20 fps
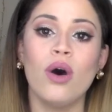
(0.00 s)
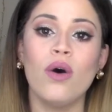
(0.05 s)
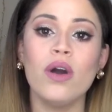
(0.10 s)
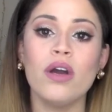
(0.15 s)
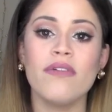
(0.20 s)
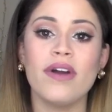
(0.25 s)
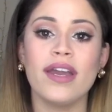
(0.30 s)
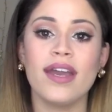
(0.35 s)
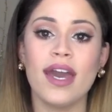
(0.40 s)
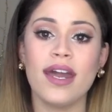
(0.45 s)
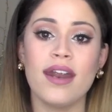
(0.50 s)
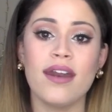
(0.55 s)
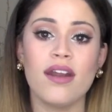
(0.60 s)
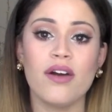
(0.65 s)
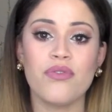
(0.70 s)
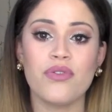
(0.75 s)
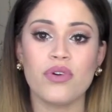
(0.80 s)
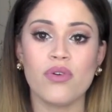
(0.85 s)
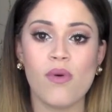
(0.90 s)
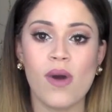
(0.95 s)
If I get enough
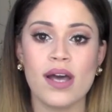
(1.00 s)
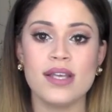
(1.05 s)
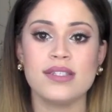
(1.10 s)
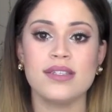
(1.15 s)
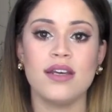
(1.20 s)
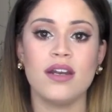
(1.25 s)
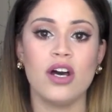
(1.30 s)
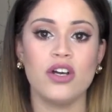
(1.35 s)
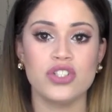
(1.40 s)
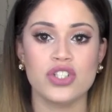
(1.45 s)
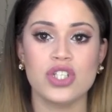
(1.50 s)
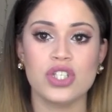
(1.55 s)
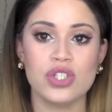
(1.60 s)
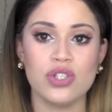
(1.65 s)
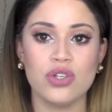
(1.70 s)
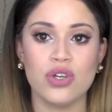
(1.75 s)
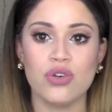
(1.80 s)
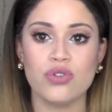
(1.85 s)
requests, then I'll just, you know,